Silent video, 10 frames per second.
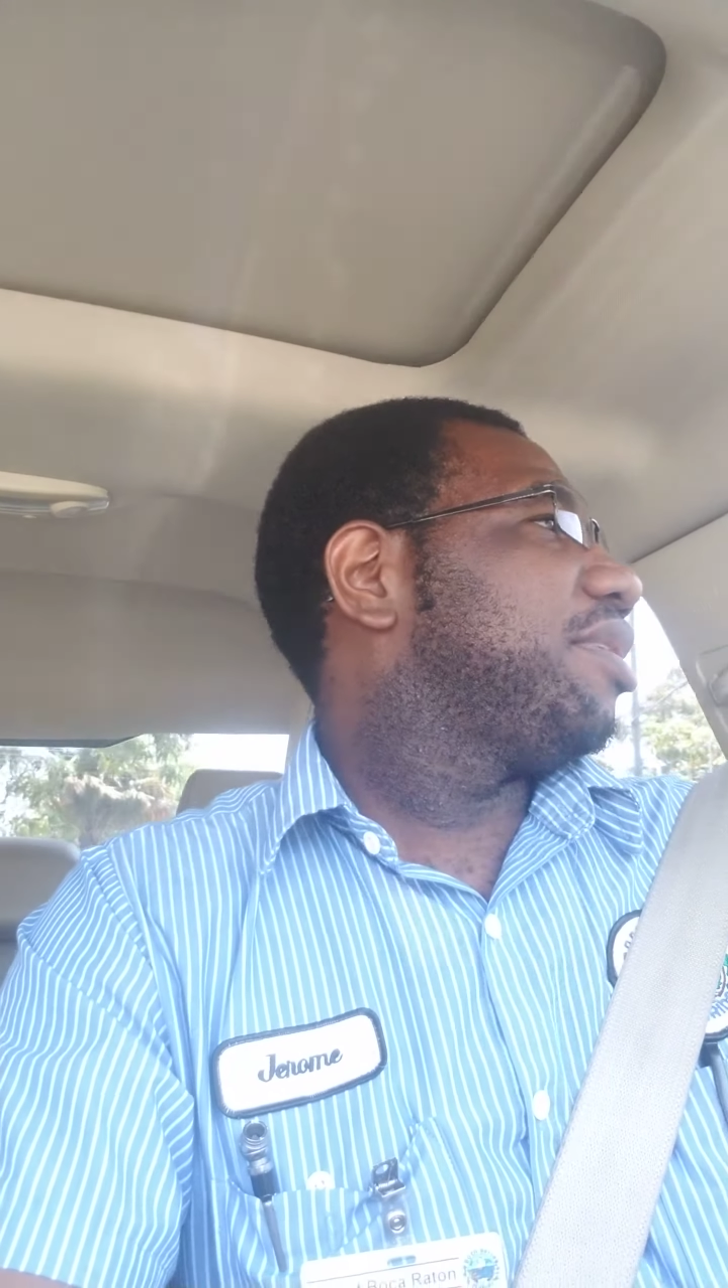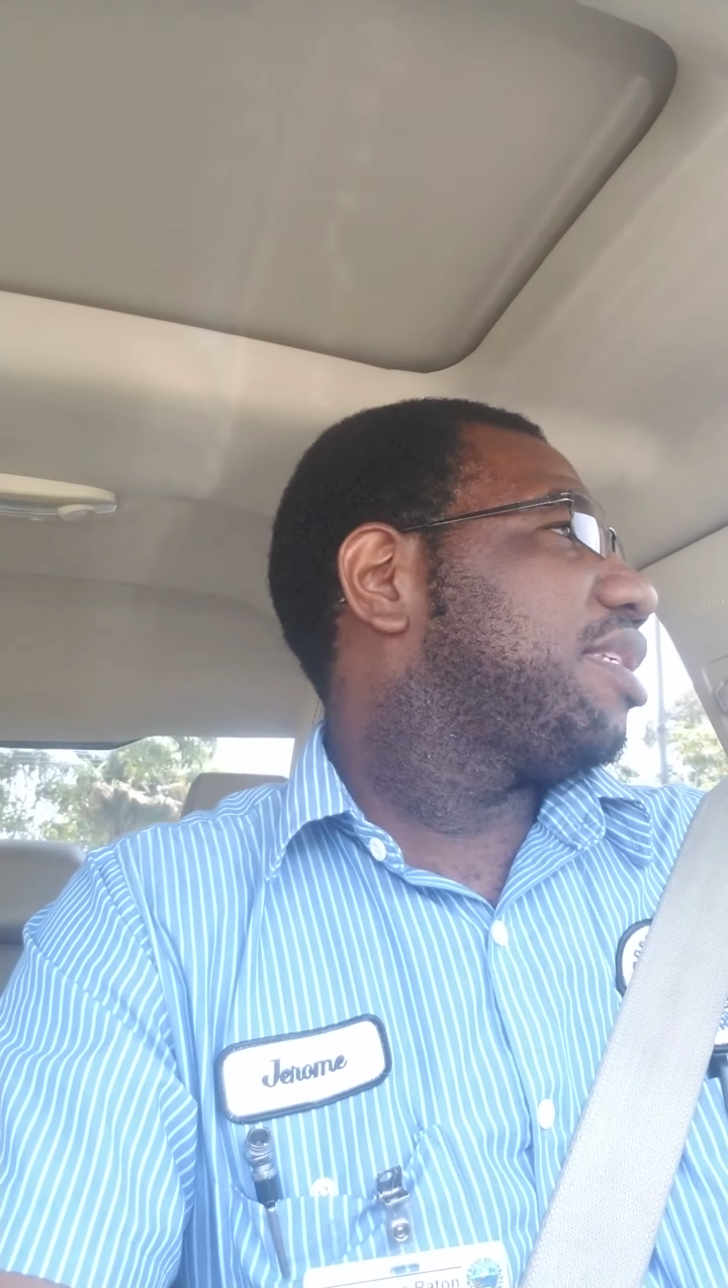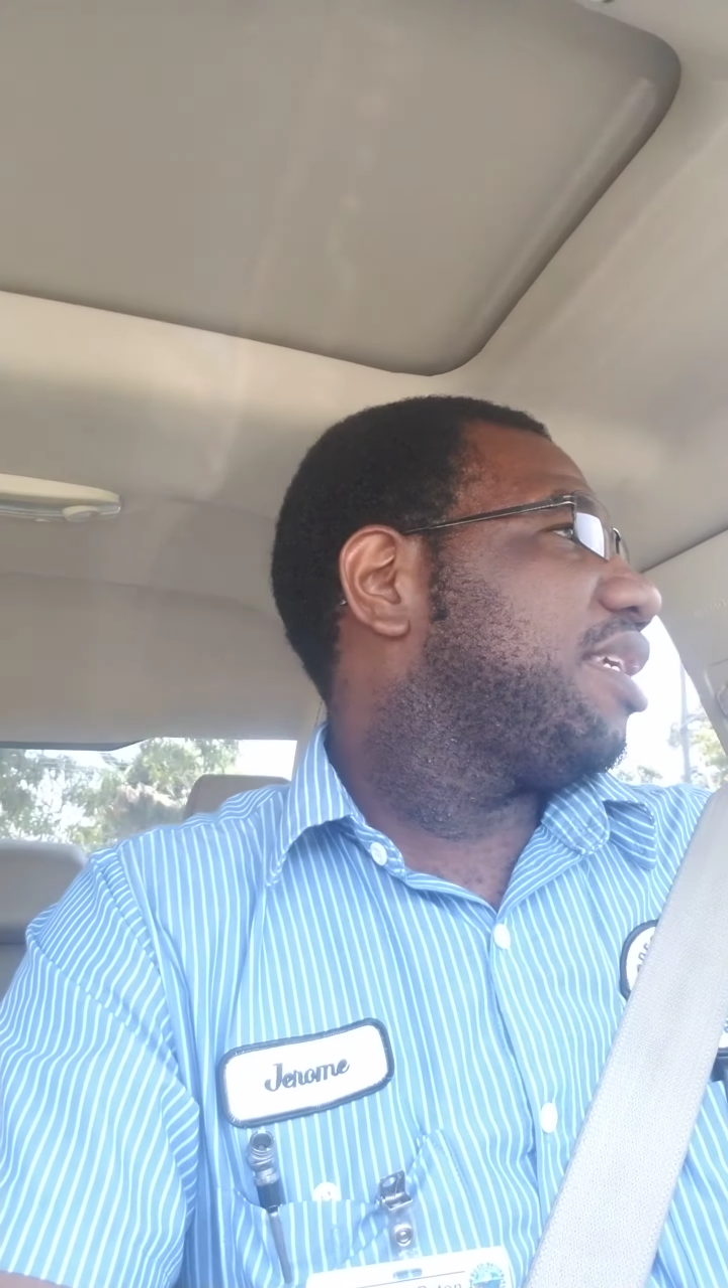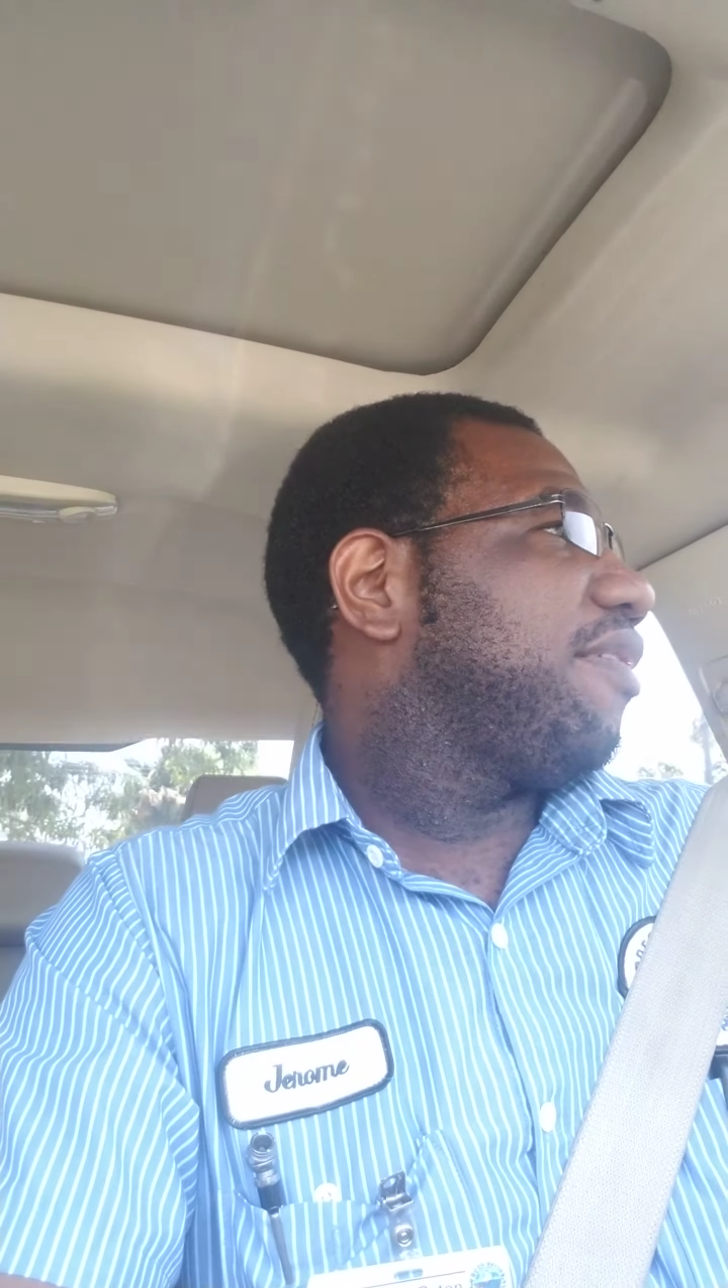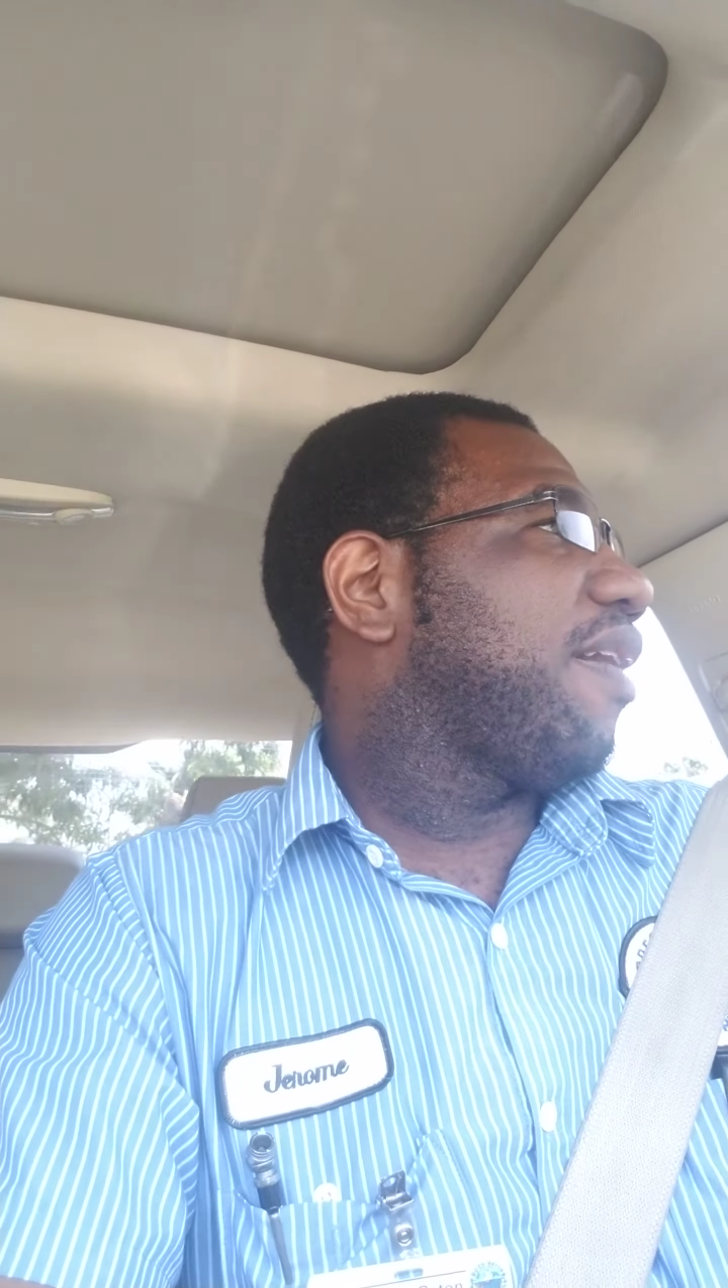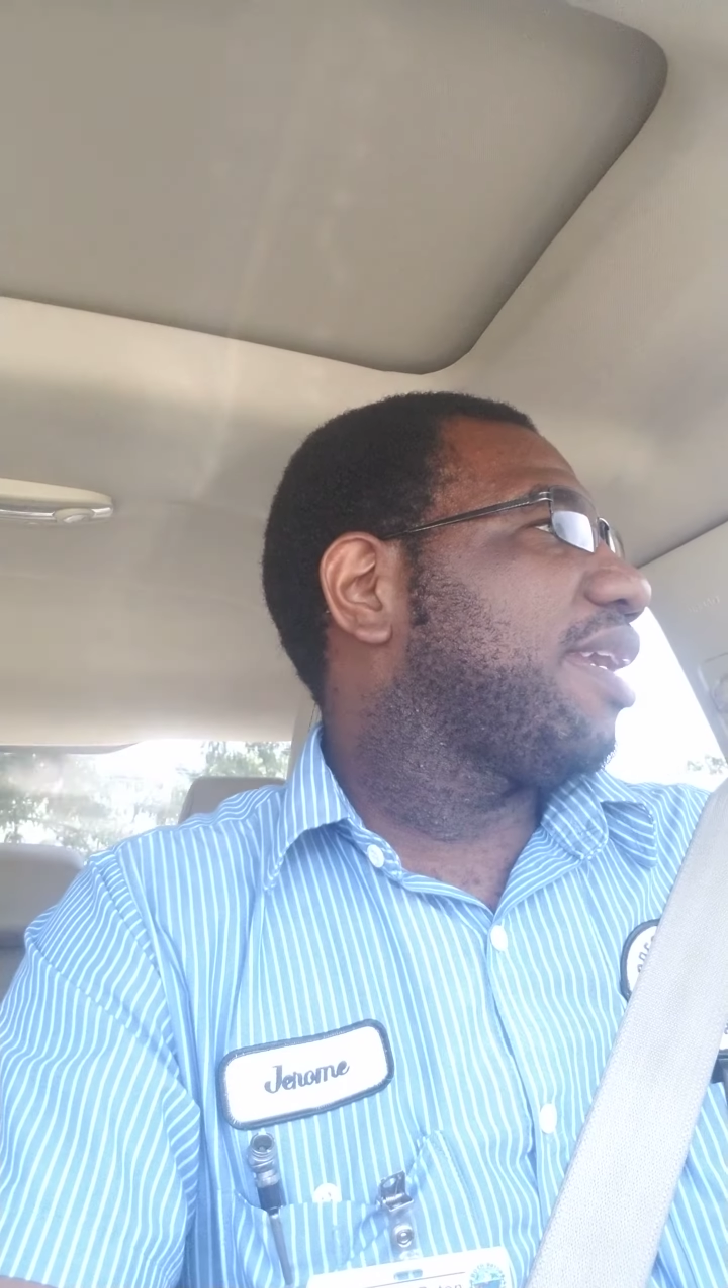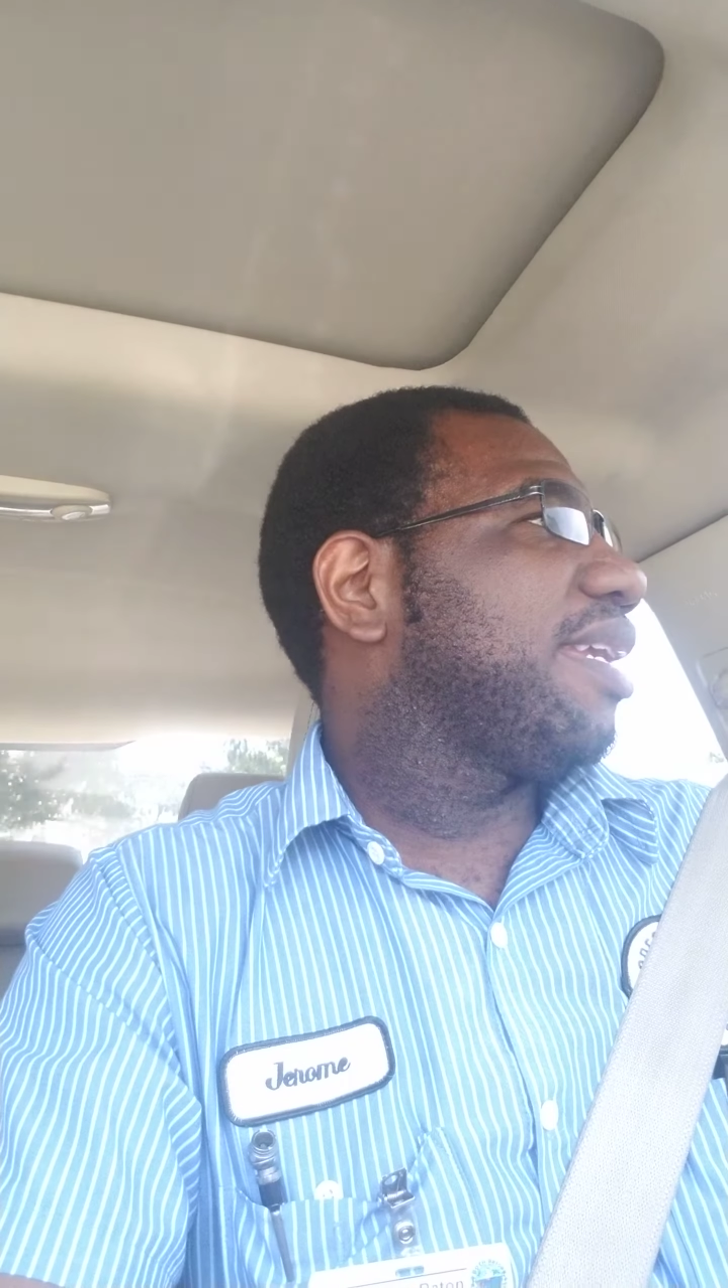is see if I